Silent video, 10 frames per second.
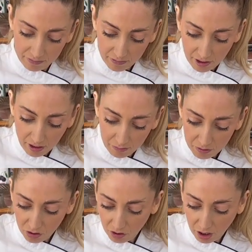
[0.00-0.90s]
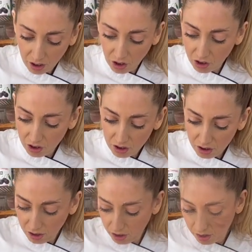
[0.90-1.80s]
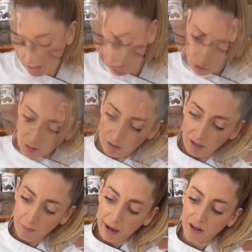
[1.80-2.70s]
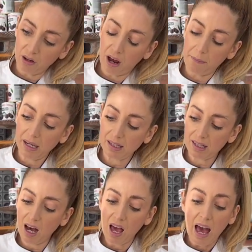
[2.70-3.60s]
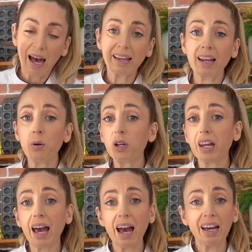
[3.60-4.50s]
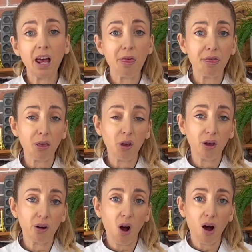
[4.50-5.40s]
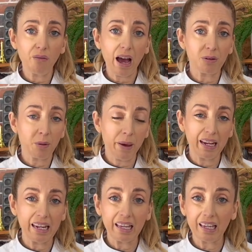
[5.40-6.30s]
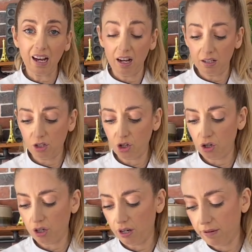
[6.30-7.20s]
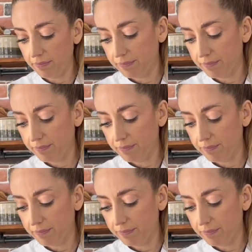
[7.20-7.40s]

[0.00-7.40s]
Yep, it's looking good. Let's get it back on our mixer. And now we're going to add a third of our remaining caster sugar.